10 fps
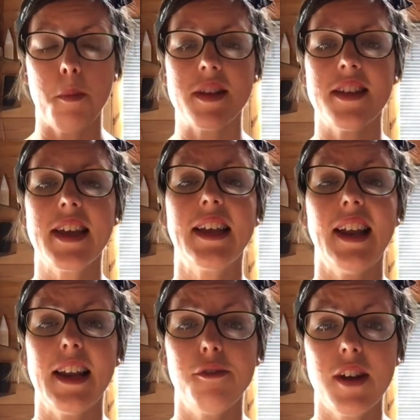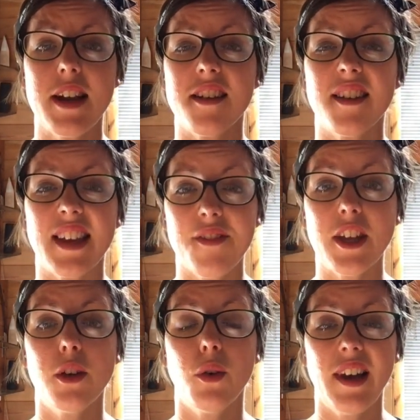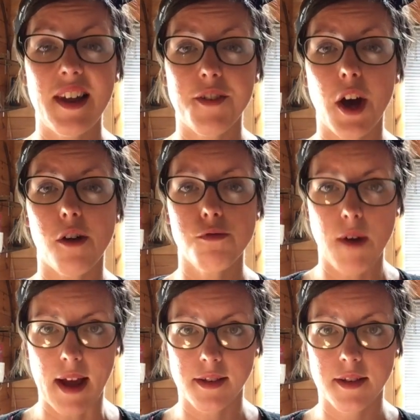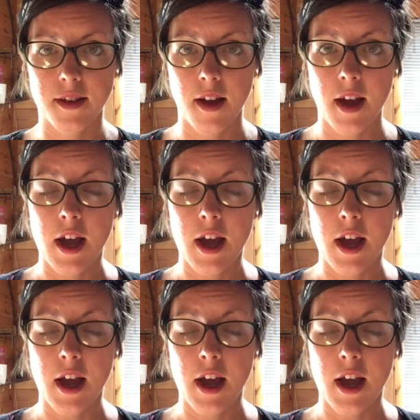particularly really just giving your liver a rest.